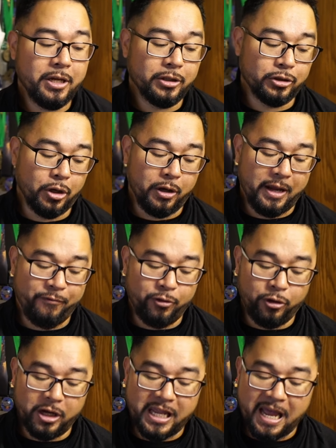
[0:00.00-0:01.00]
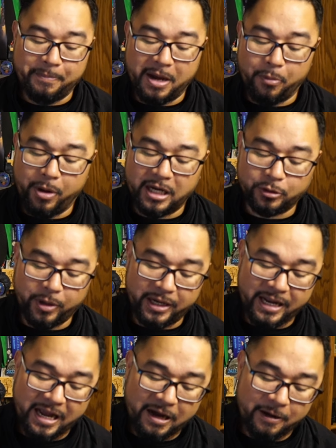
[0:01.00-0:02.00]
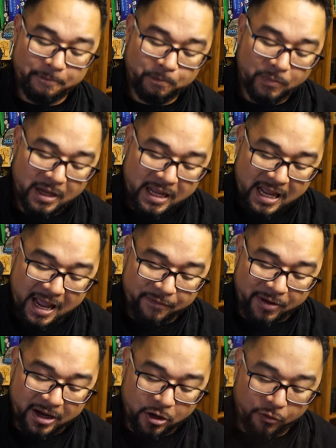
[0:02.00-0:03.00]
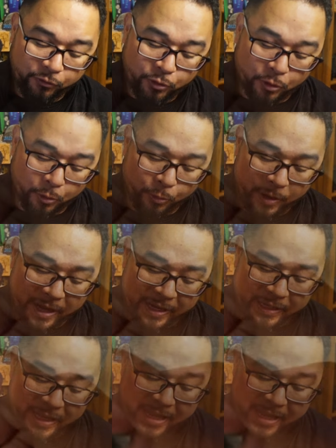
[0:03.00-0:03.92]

So if you look at my watch right now, if I go to a run,